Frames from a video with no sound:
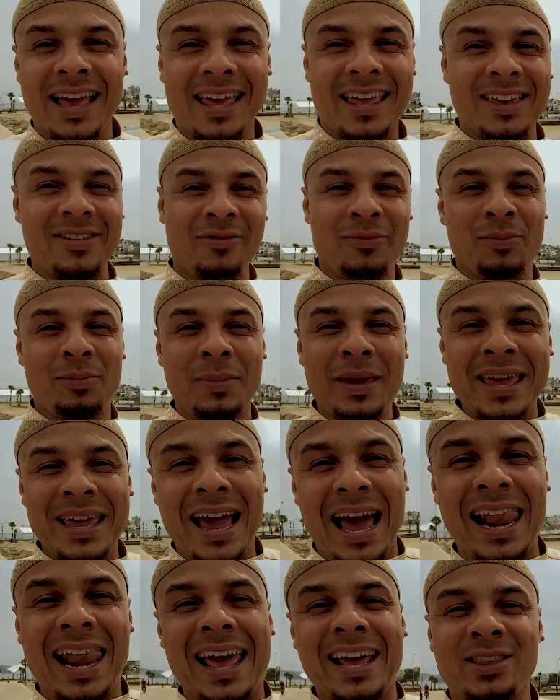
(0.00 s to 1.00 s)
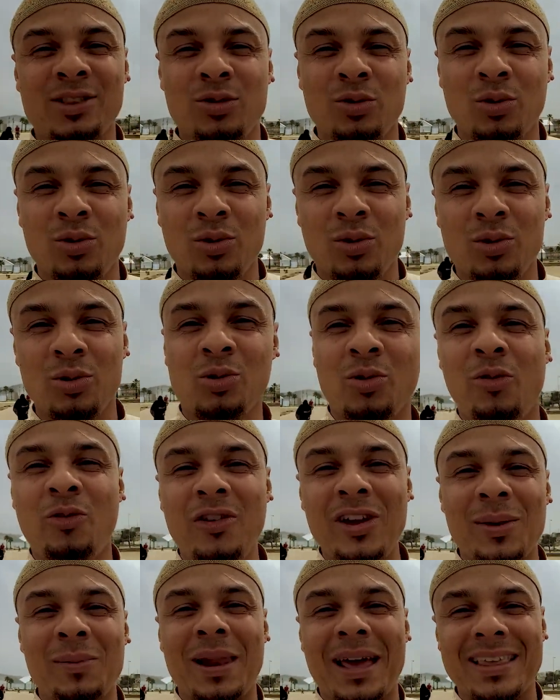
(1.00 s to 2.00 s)
like if me I like to
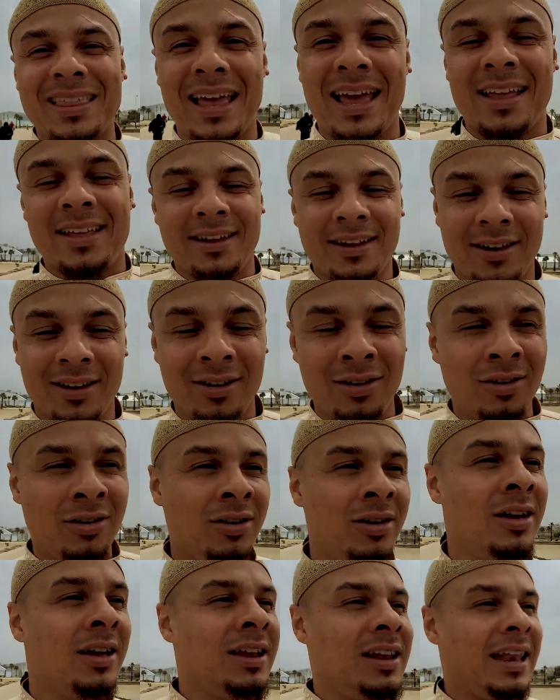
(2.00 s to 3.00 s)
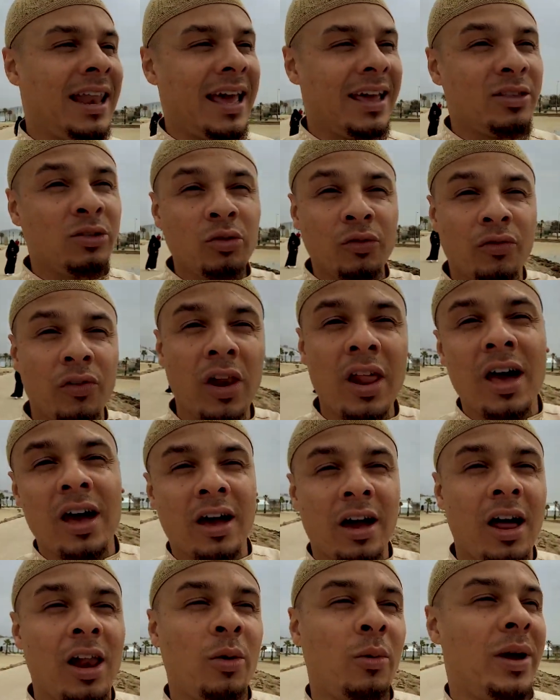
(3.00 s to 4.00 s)
to film like that you know like to
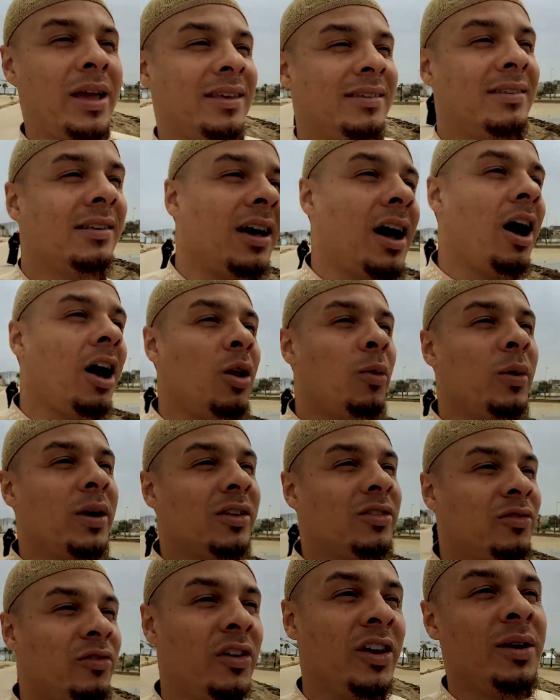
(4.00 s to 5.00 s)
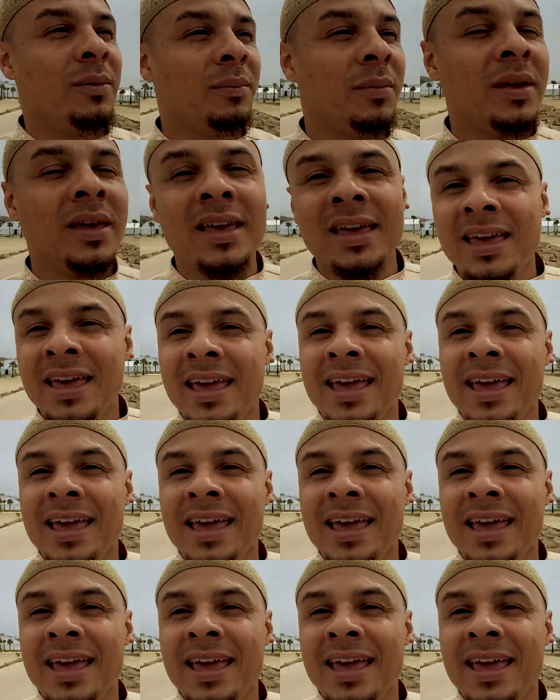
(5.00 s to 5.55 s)
vlog always always film